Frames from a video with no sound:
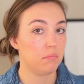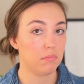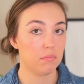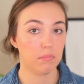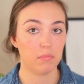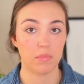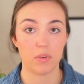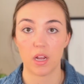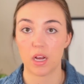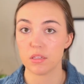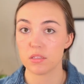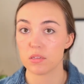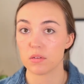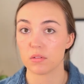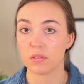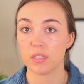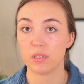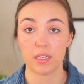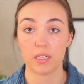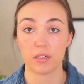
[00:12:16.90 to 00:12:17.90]
not so
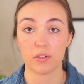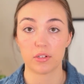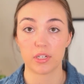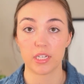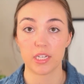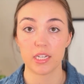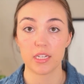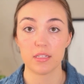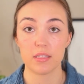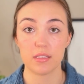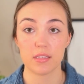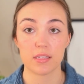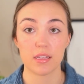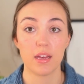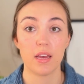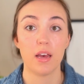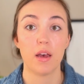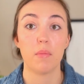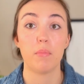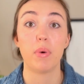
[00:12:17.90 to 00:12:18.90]
clean ingredients,
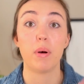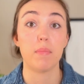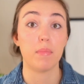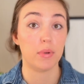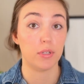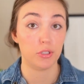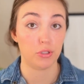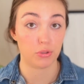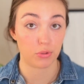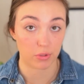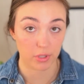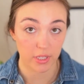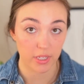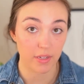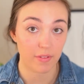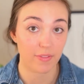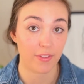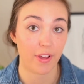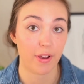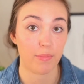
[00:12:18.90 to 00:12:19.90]
but majority
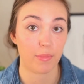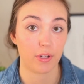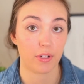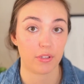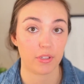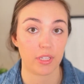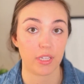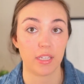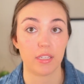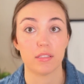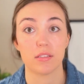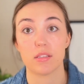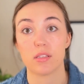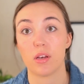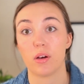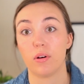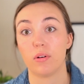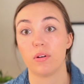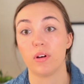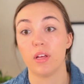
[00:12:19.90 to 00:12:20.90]
of them are clean.
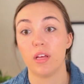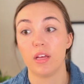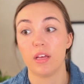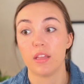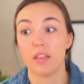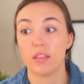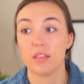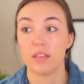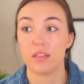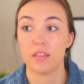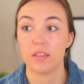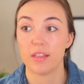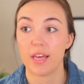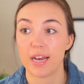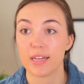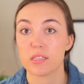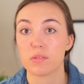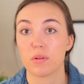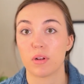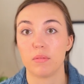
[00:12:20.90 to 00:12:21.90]
So
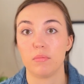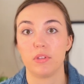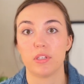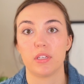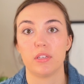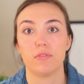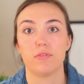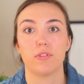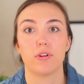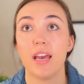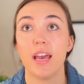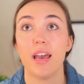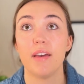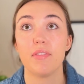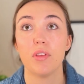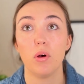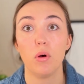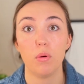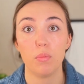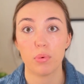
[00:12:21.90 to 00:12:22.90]
that's what I'm looking for. If the
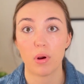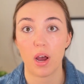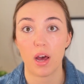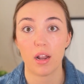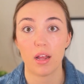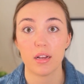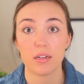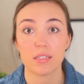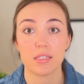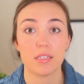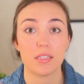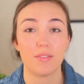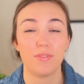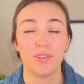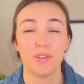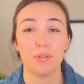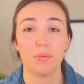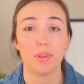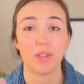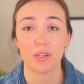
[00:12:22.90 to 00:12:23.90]
whole product is
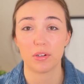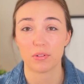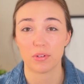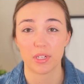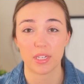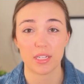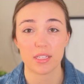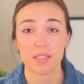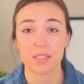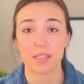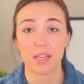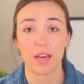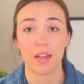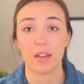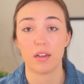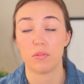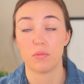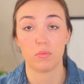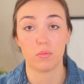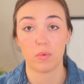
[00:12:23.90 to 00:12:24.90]
filled with ingredients
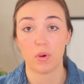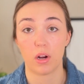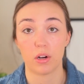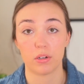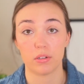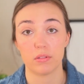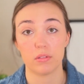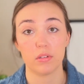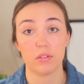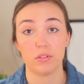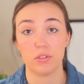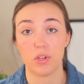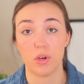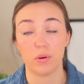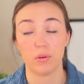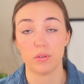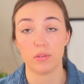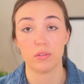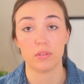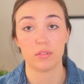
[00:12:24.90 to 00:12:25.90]
that are
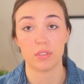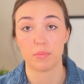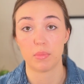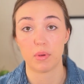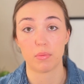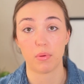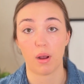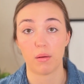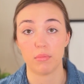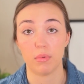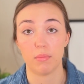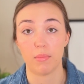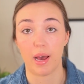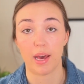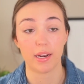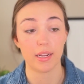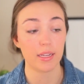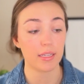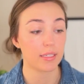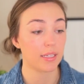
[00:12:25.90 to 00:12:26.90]
known to be
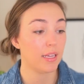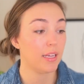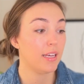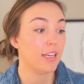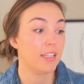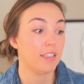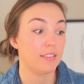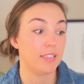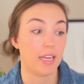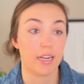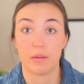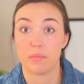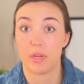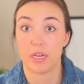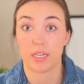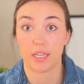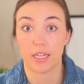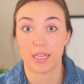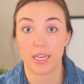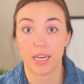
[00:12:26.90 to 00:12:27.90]
problematic, then I'm not
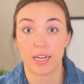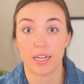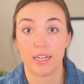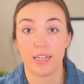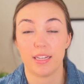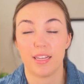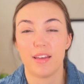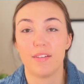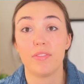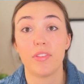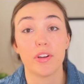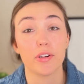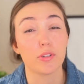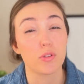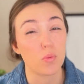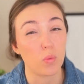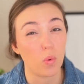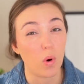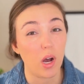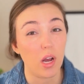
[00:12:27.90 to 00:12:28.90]
going to get it. If
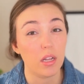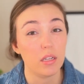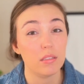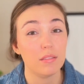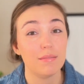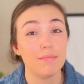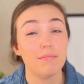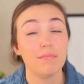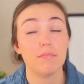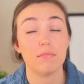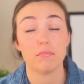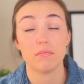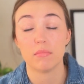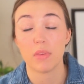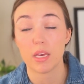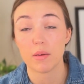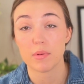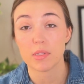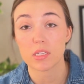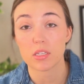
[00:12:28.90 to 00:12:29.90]
there's one,
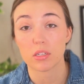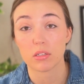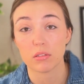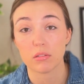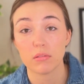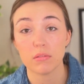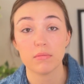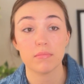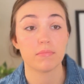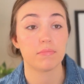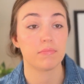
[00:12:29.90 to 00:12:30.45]
maybe two,